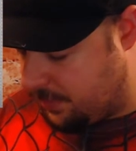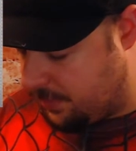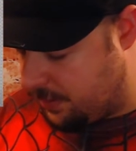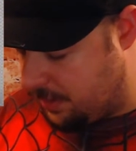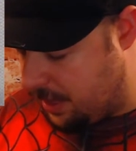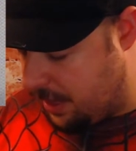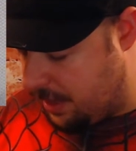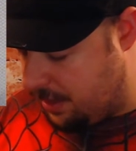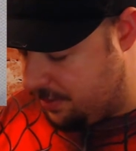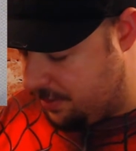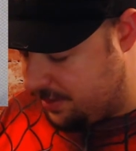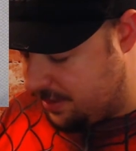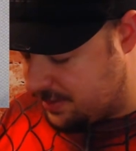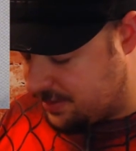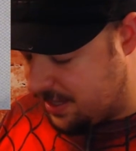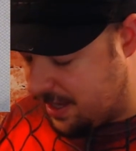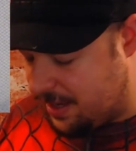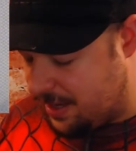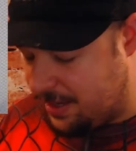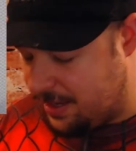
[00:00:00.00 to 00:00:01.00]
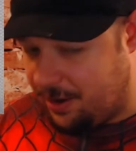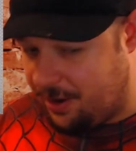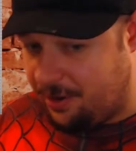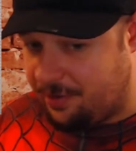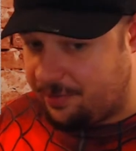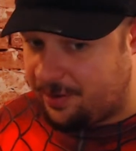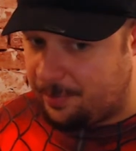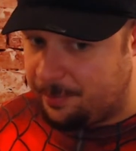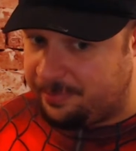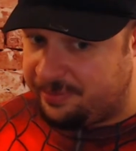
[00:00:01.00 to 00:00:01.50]
I'll get to any and all
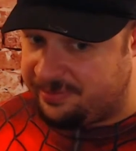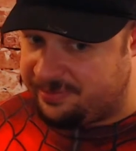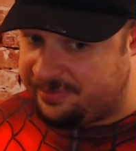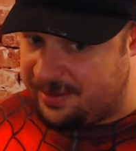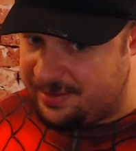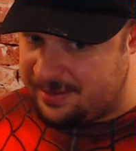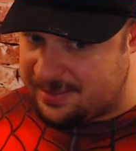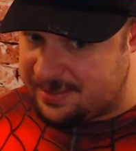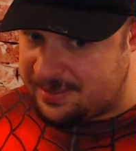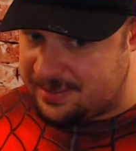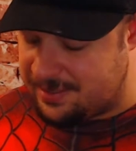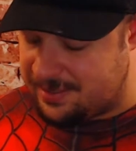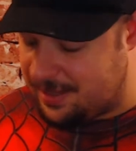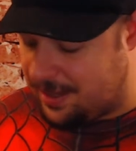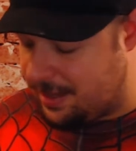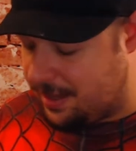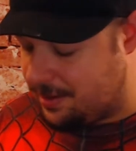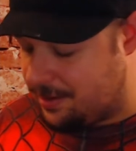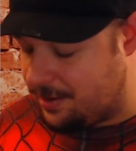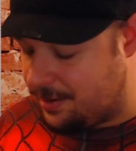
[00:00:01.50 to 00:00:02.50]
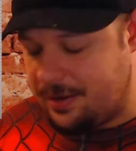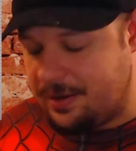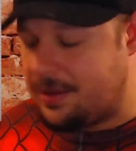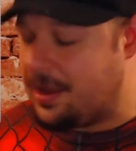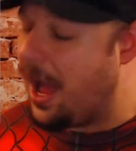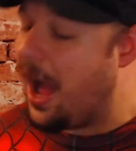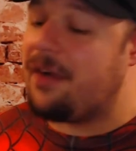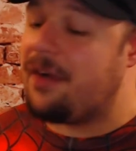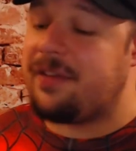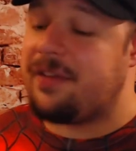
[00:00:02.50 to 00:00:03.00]
complaints, and
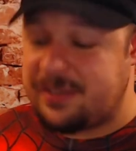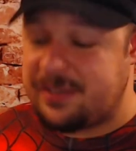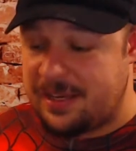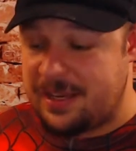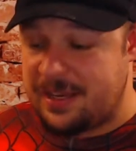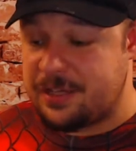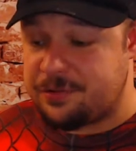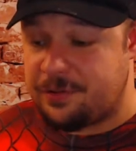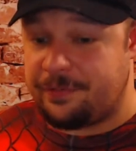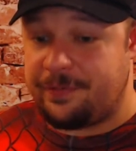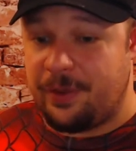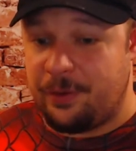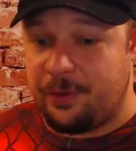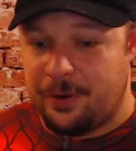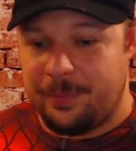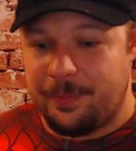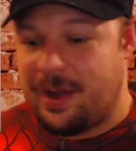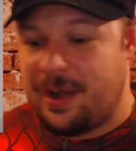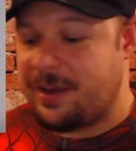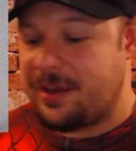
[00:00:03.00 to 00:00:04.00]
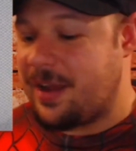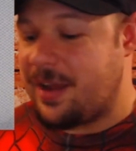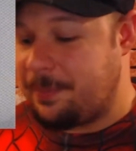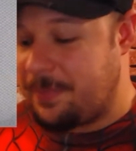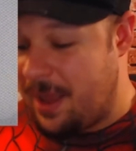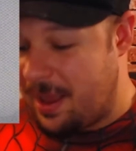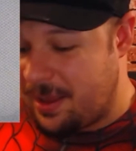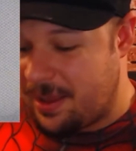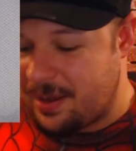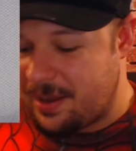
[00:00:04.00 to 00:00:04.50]
I'll get to his review in a minute. I'm
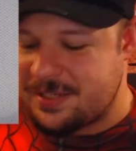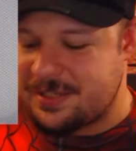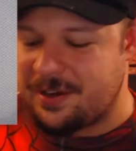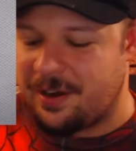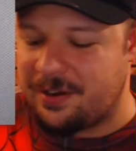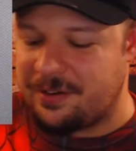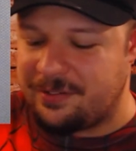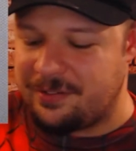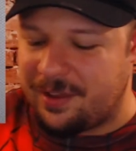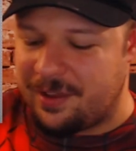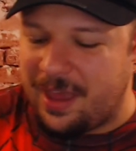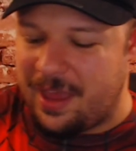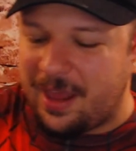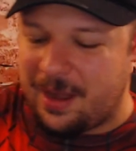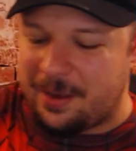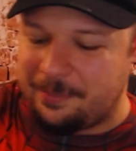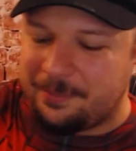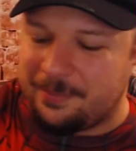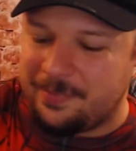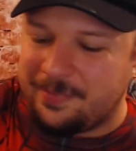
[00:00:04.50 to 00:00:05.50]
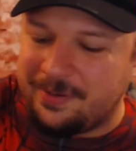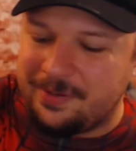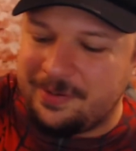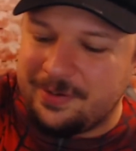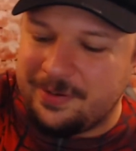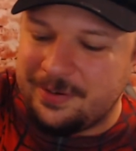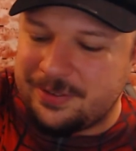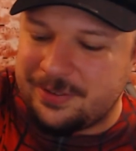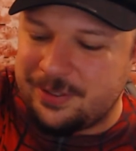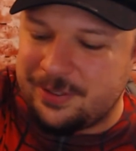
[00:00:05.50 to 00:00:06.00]
not going to start looking at him
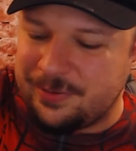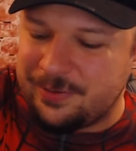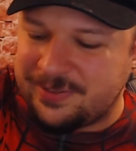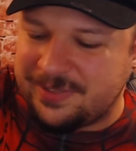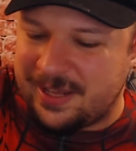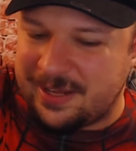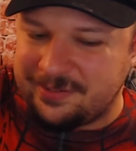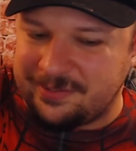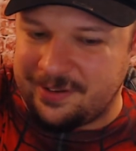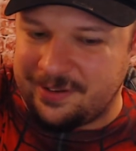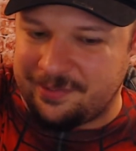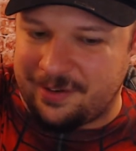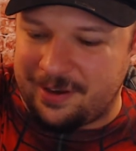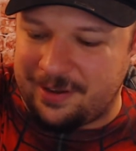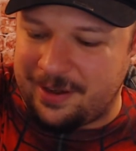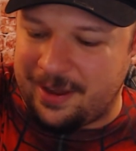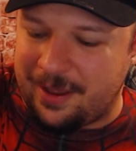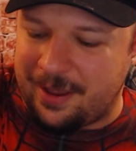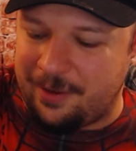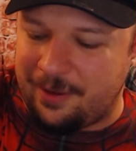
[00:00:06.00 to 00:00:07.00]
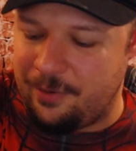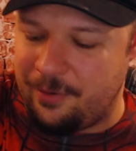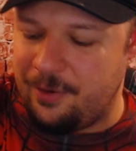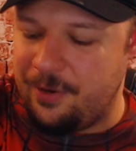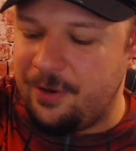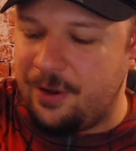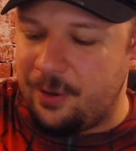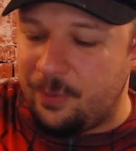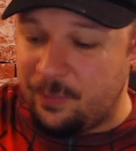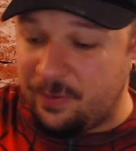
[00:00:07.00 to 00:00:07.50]
too intently right now.
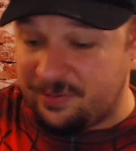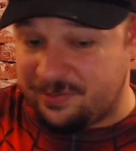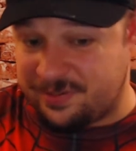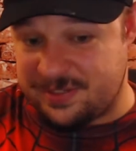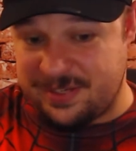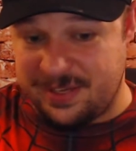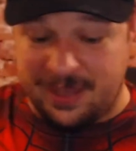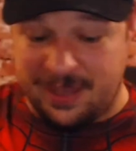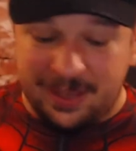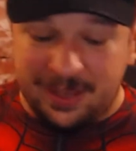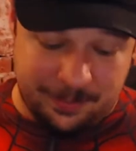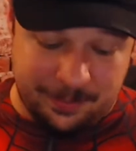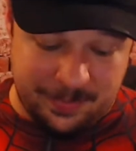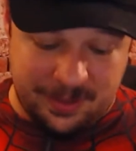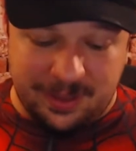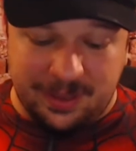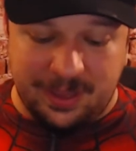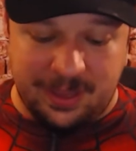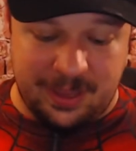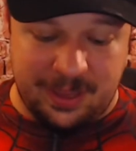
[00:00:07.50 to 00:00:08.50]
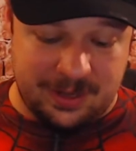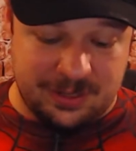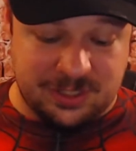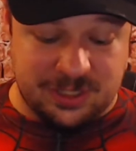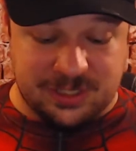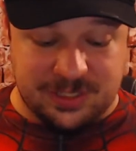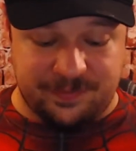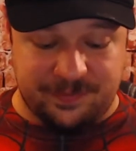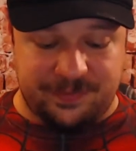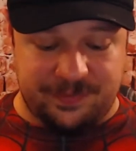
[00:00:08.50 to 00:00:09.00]
We'll see him in
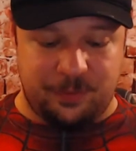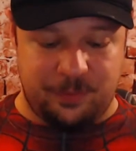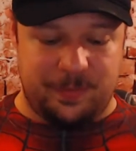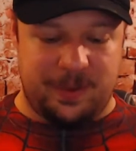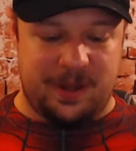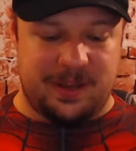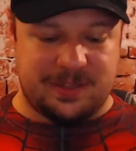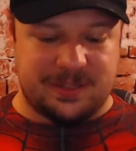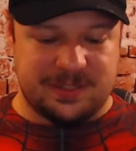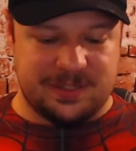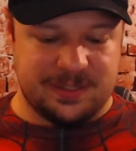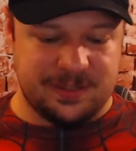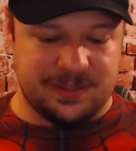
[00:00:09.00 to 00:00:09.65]
just a few minutes.